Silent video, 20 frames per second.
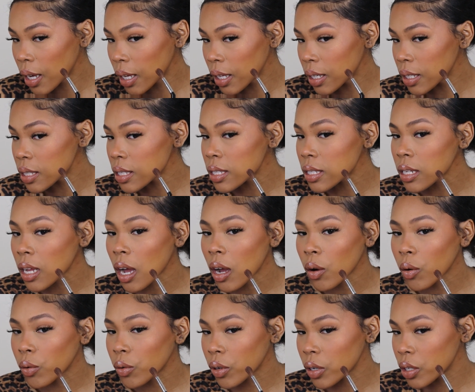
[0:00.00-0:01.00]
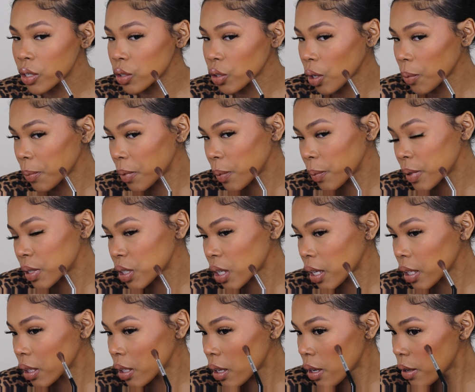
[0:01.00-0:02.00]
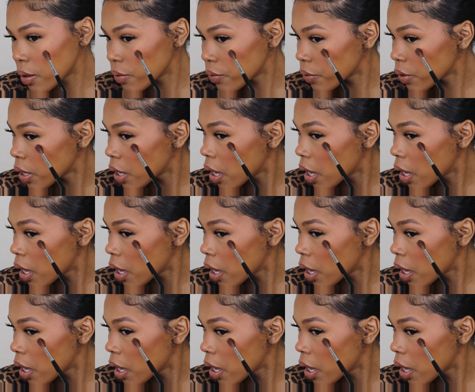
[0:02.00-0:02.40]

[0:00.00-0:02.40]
and it's not orange on me, which I love.